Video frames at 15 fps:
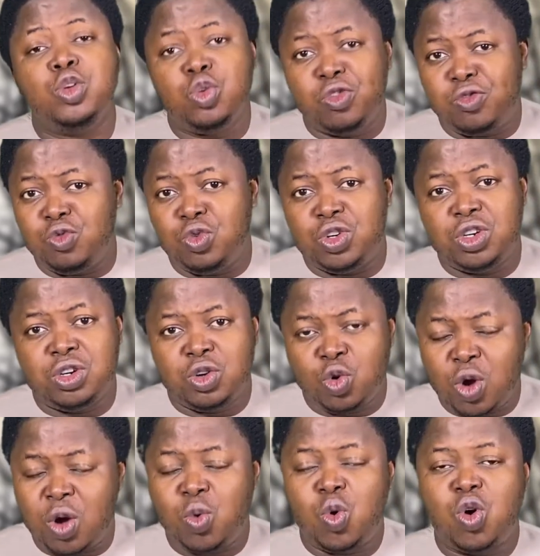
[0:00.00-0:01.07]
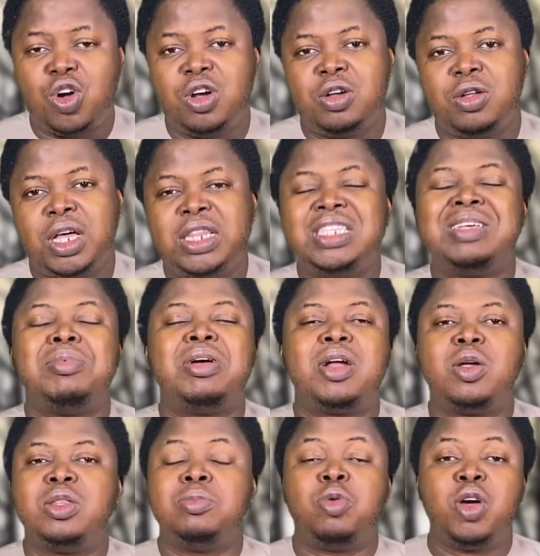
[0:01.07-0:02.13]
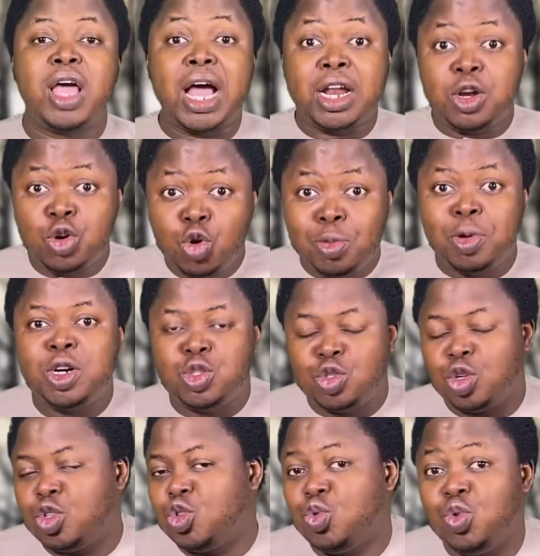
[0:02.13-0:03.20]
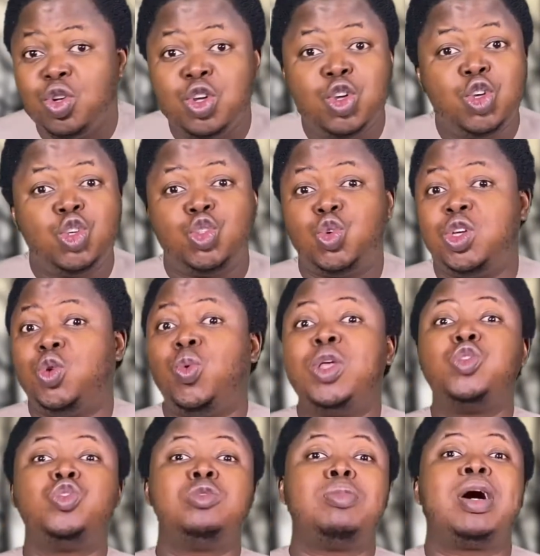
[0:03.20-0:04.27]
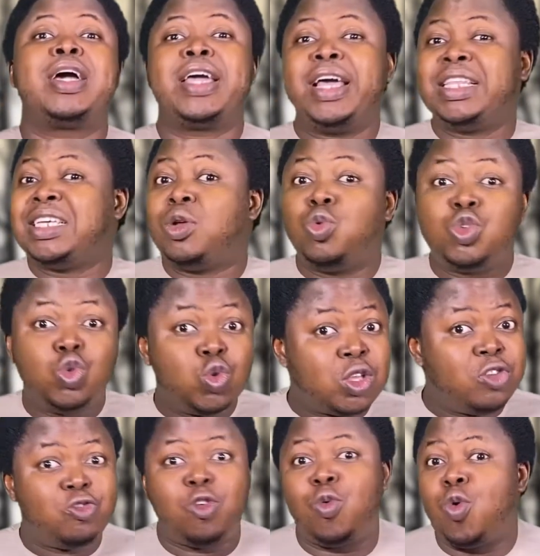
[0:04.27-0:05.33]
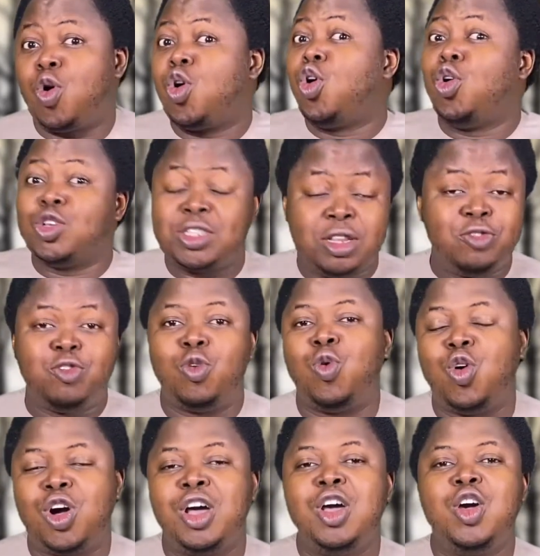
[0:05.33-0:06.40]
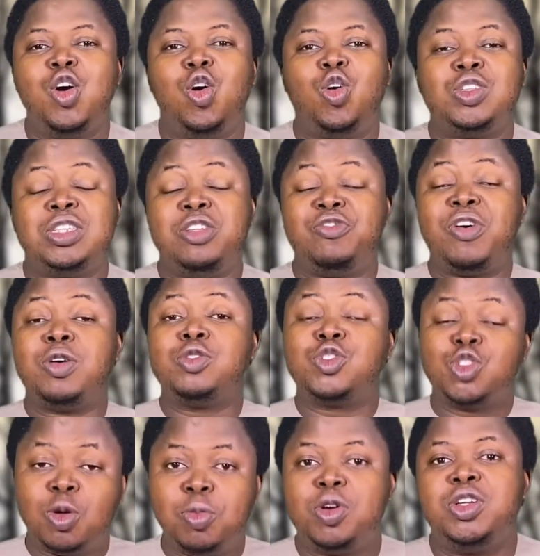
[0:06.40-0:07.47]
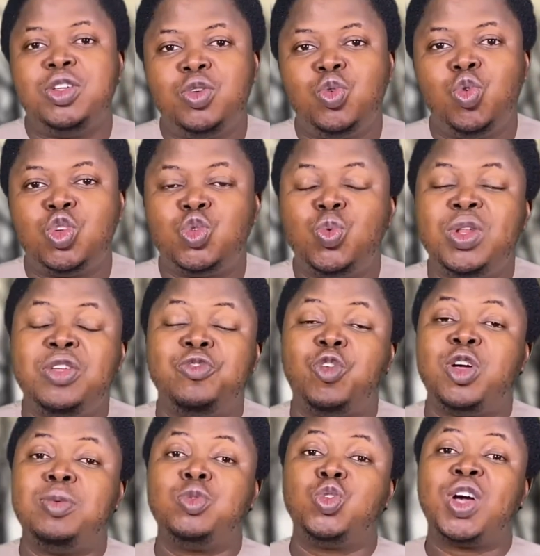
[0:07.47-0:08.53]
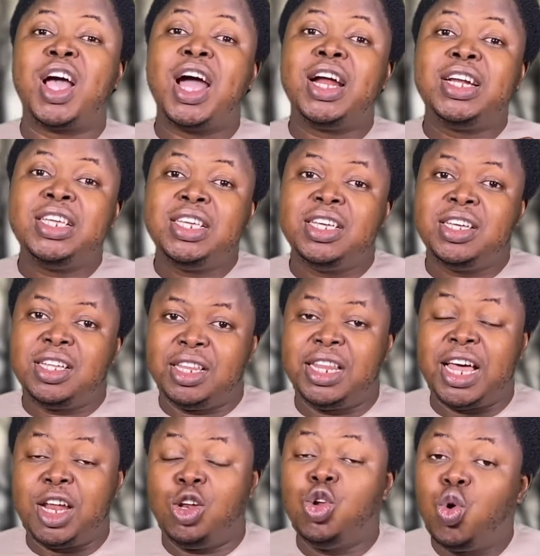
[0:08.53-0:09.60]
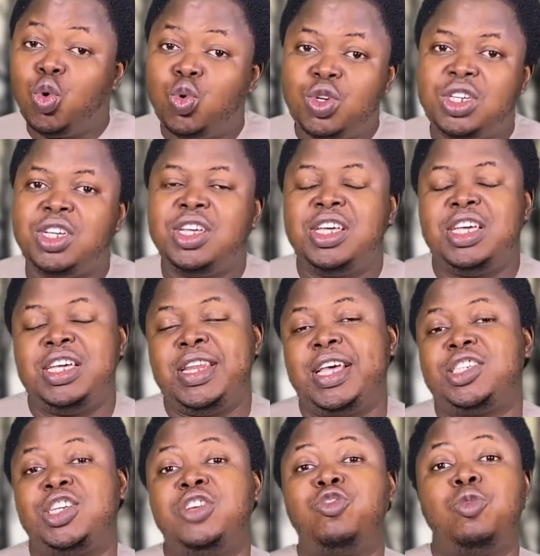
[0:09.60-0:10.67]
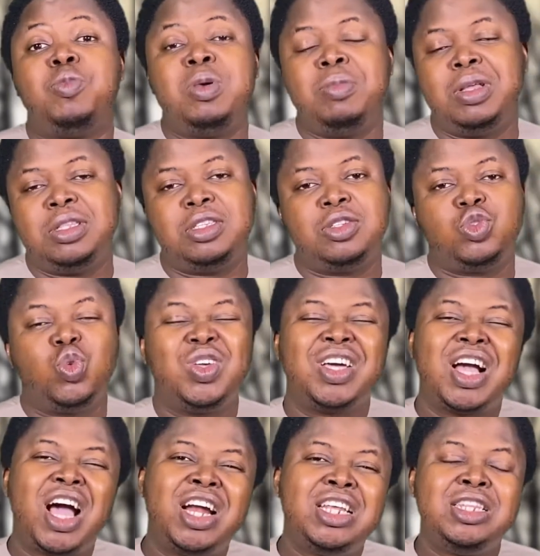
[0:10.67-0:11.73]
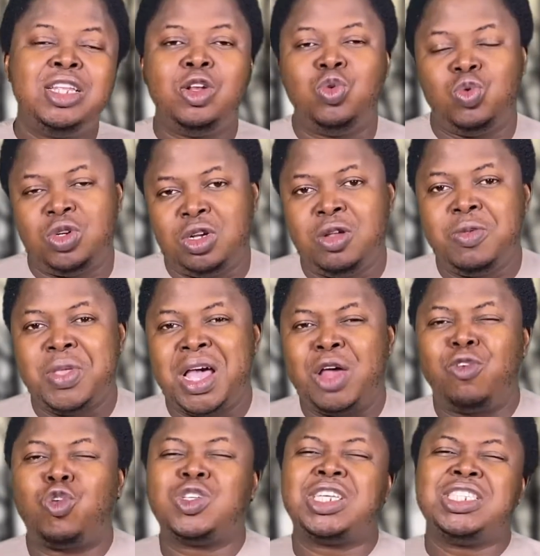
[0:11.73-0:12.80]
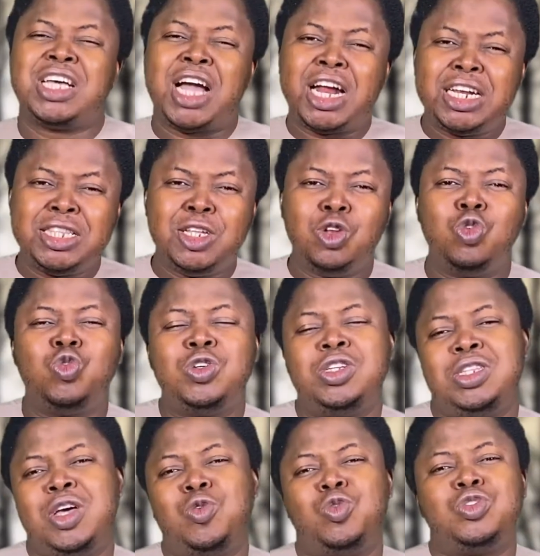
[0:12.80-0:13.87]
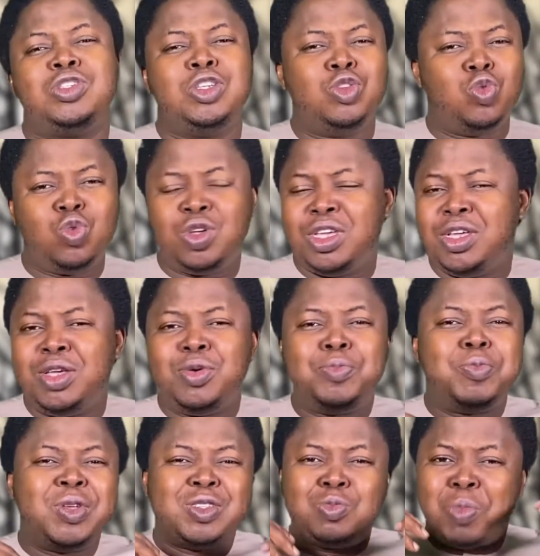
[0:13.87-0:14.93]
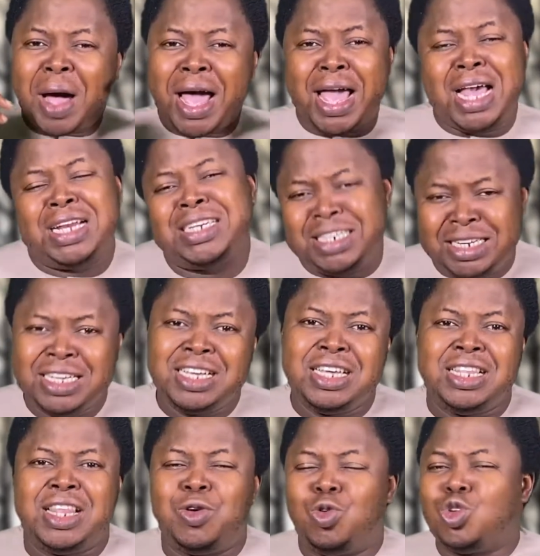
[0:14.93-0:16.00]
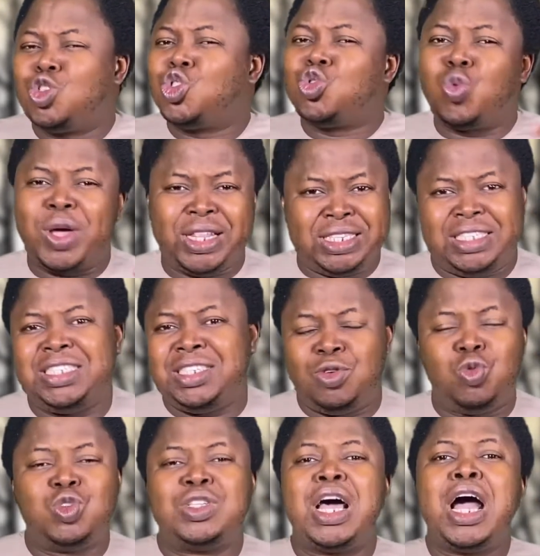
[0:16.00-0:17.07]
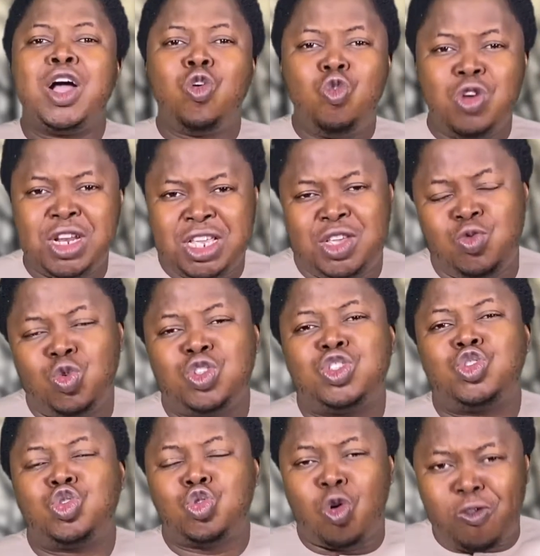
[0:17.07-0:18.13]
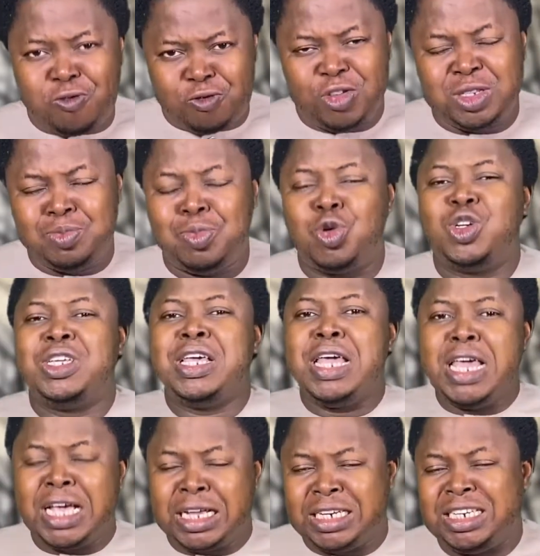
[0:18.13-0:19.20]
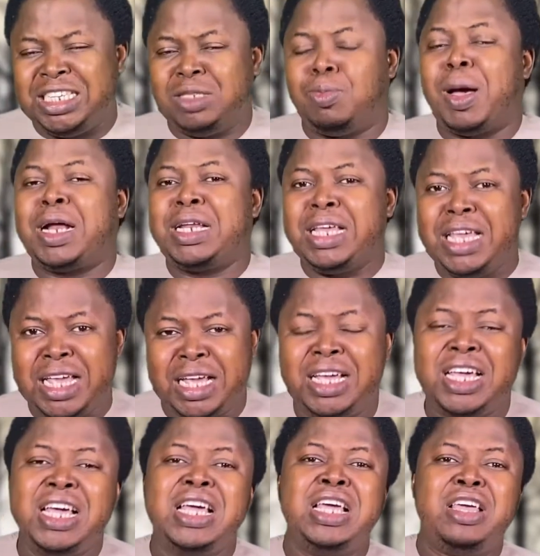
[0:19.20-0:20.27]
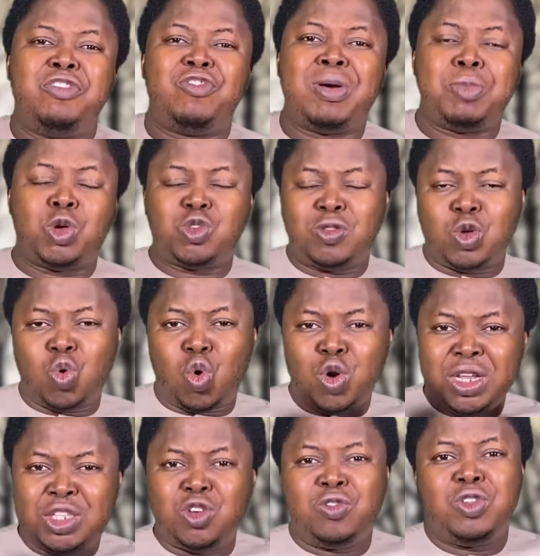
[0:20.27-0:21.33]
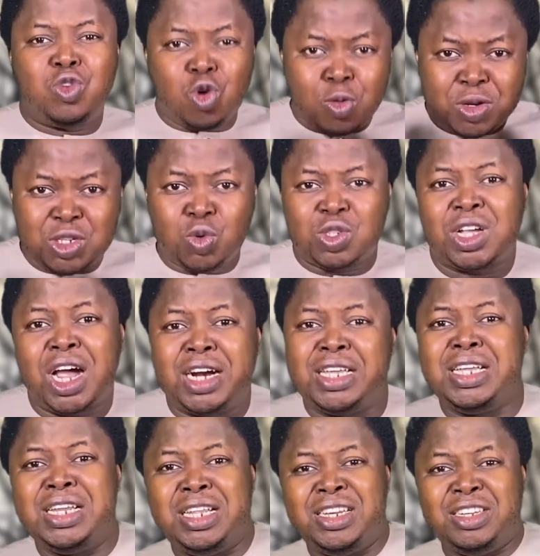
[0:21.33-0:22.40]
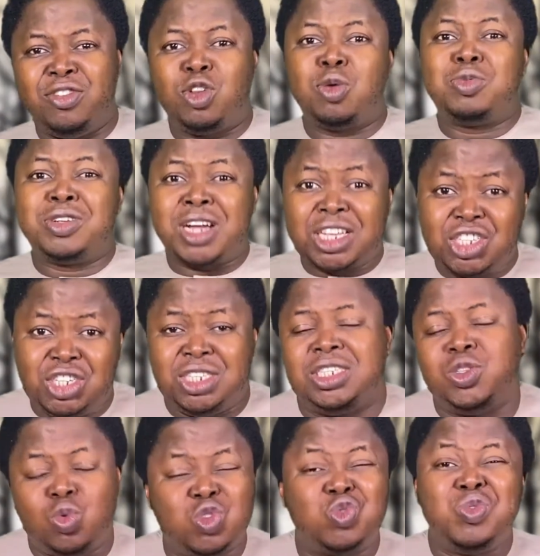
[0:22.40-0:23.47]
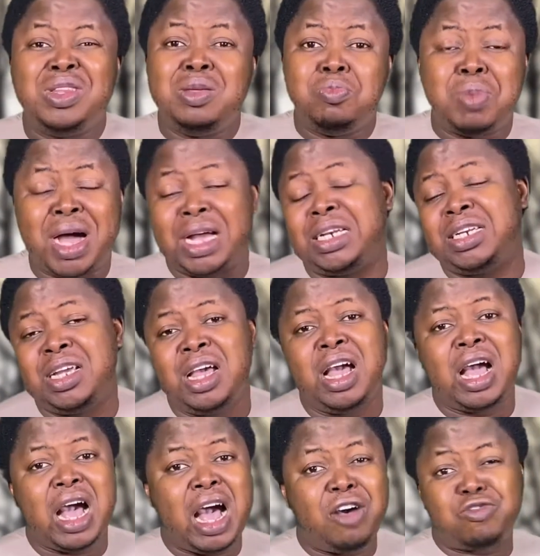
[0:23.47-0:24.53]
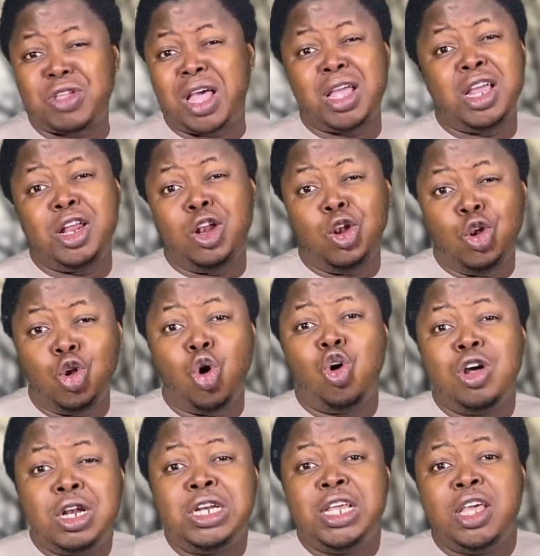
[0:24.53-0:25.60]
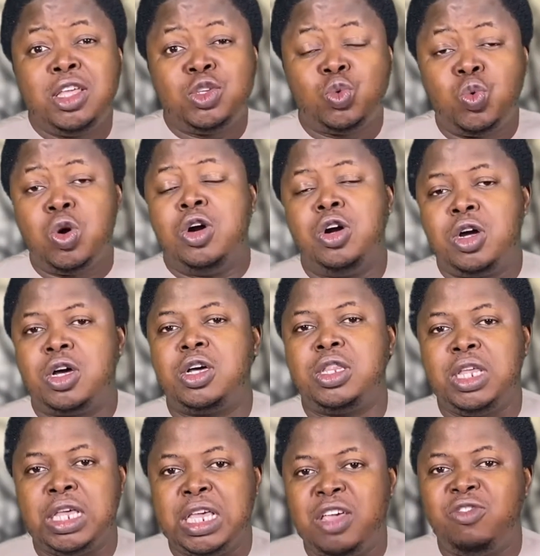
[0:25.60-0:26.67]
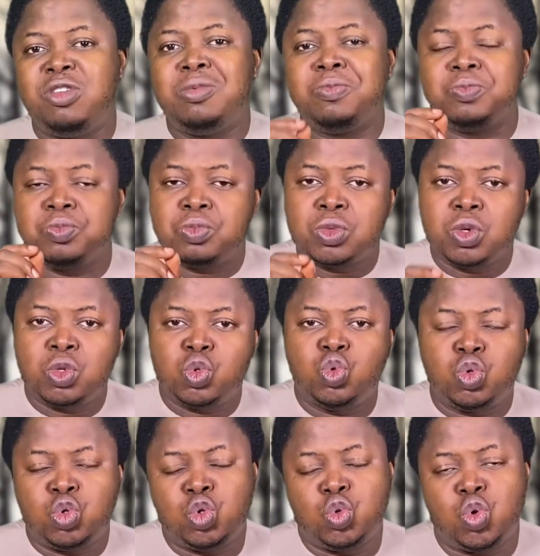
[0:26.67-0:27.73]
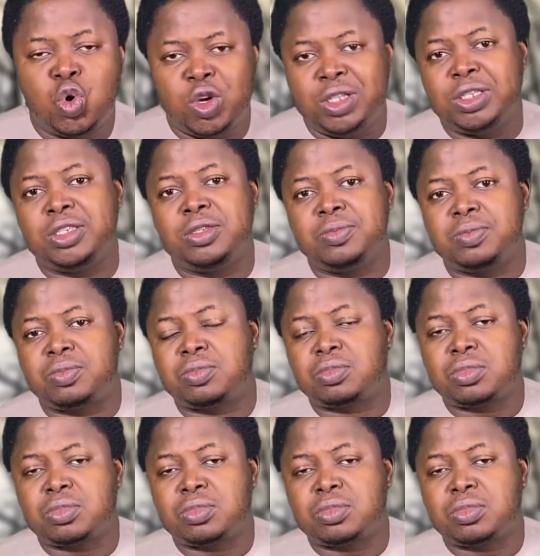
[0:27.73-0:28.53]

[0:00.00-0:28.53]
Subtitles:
no food. Go and work." And this time around, the boy had nobody to turn to. So he went to the market and was looking for work, hustling for work, until he found somebody who was willing for him to carry their load in exchange for payments. So he carried the load. And of course, as he carried the load, there was, you know, he perspired, there was sweat, it was agony, it was tough, his body ached, his back ached. In fact, because of the quality of the rubbish he was carrying, he developed rashes. It was really bad. After a long day's work, they gave him two coins.